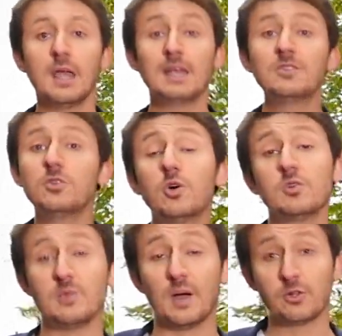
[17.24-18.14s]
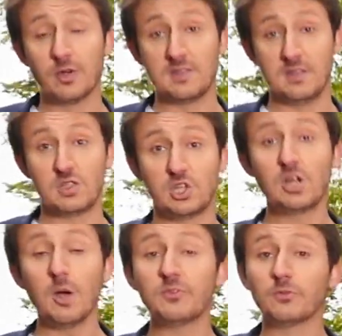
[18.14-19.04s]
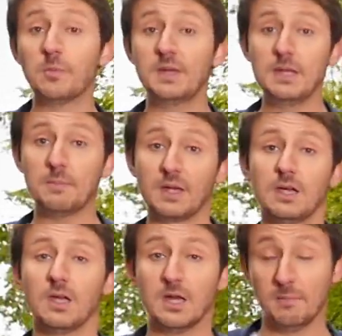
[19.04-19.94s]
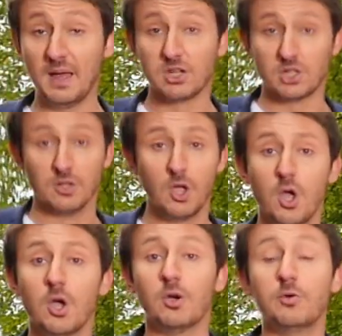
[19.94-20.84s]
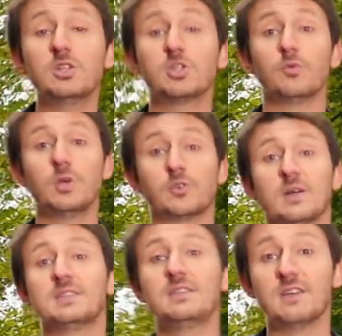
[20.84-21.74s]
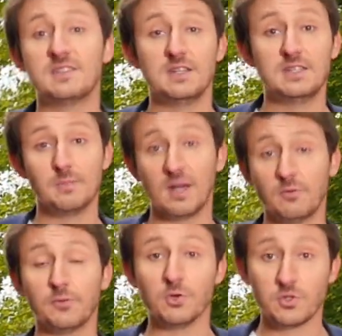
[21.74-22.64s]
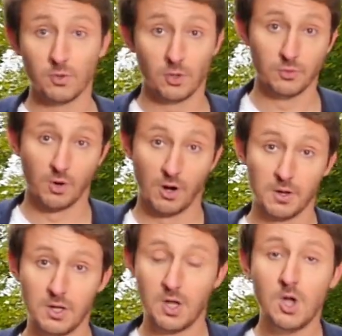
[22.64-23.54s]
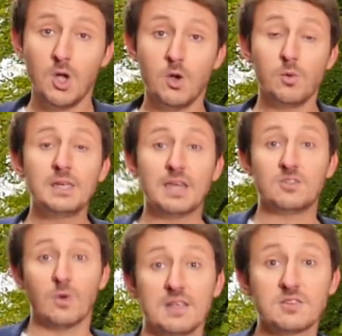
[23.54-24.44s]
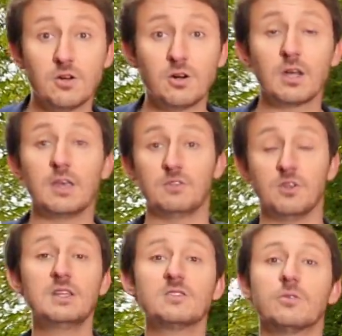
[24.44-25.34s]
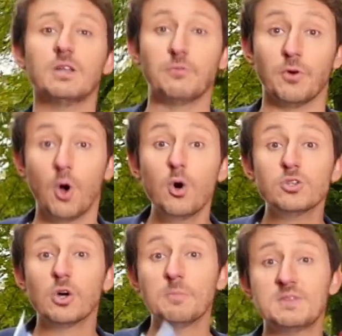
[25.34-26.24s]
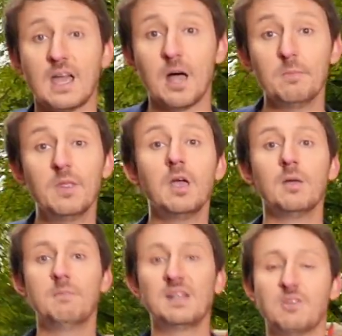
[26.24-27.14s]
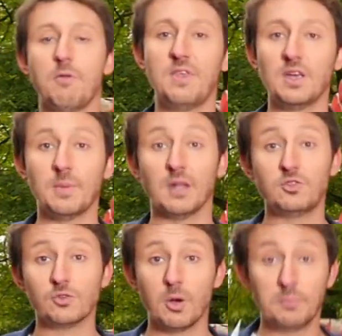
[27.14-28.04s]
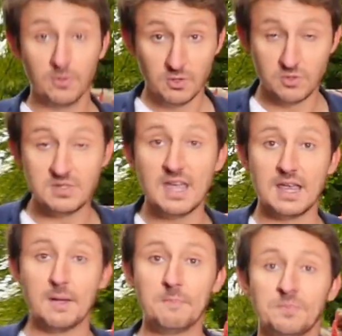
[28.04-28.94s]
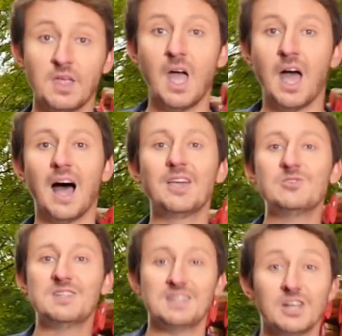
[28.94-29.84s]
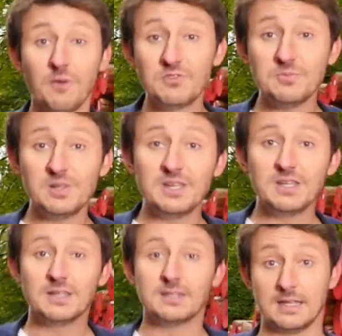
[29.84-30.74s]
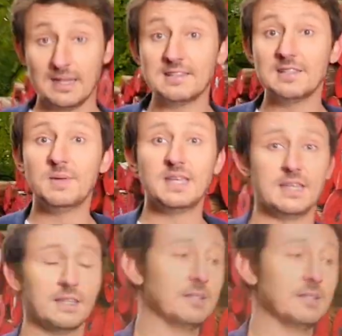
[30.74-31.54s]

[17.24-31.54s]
Hilde knows about crises. She comes from Ypres in Belgium, a region which was devastated by the First World War. We'll get to ask her if the history of her own hometown makes her think about Europe today. Are you sitting comfortably? Then let it begin.